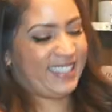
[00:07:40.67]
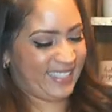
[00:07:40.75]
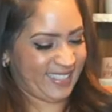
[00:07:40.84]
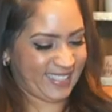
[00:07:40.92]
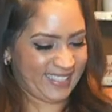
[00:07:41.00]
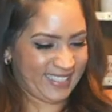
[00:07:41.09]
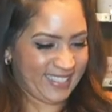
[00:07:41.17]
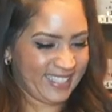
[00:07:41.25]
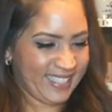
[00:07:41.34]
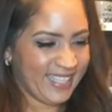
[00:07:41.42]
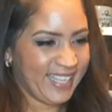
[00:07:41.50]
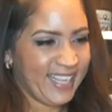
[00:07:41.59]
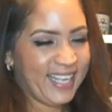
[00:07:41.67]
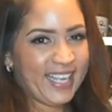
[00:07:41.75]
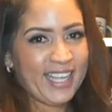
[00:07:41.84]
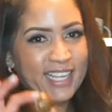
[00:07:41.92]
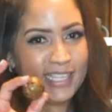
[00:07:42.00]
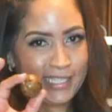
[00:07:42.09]

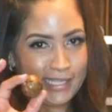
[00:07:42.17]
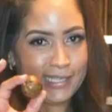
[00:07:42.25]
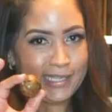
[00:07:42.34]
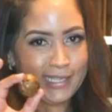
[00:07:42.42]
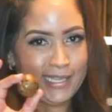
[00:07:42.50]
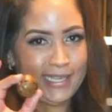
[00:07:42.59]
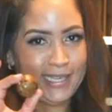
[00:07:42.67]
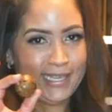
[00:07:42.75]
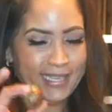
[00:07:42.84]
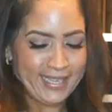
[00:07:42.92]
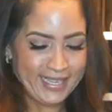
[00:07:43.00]
[no speech]